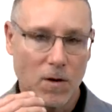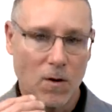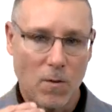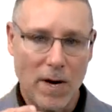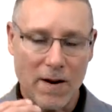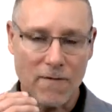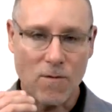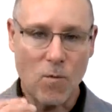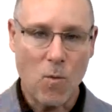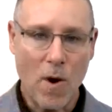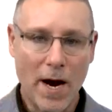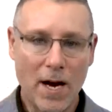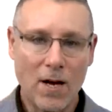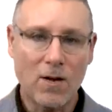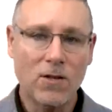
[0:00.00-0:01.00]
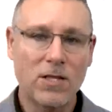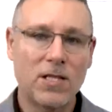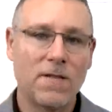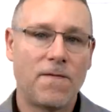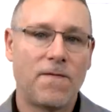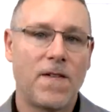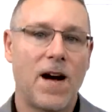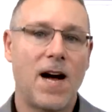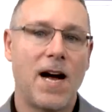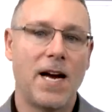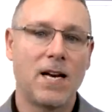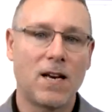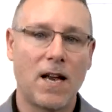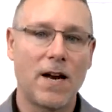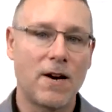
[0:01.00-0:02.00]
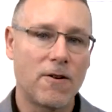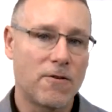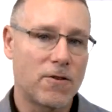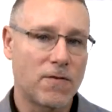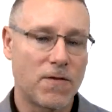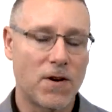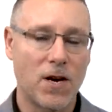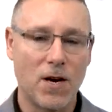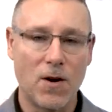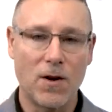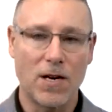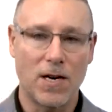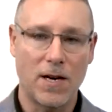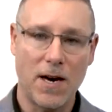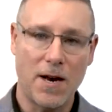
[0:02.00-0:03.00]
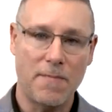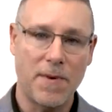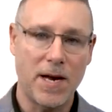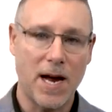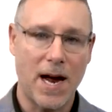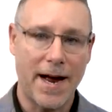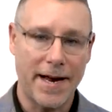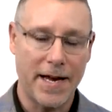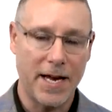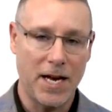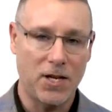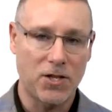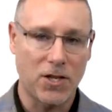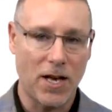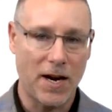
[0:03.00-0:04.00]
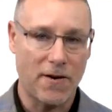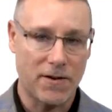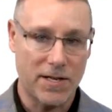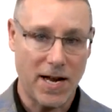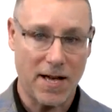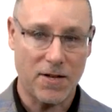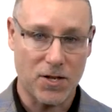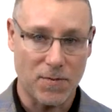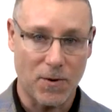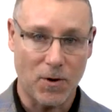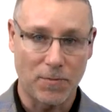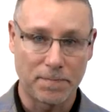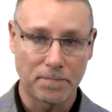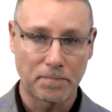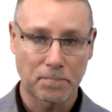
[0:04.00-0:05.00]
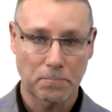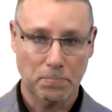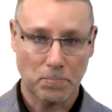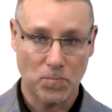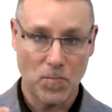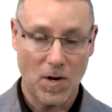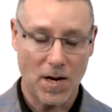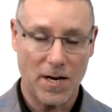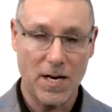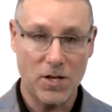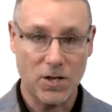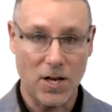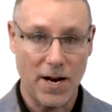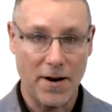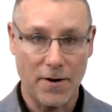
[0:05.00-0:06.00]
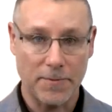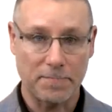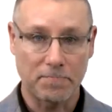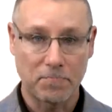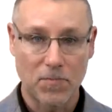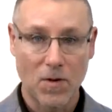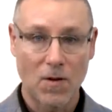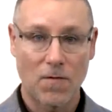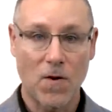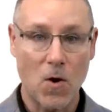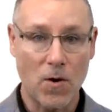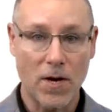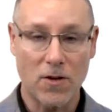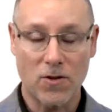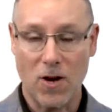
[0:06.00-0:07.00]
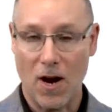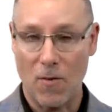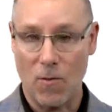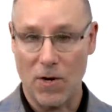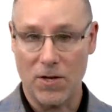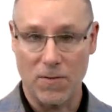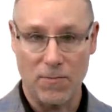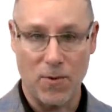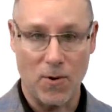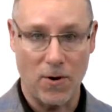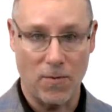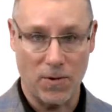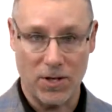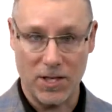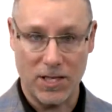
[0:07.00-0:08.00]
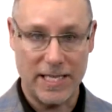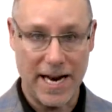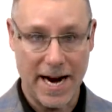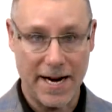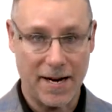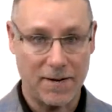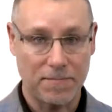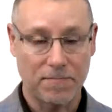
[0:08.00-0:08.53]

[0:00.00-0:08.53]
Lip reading: we have well-defined layers of code in an API, each layer testable, and each layer focused on what's important, which is data.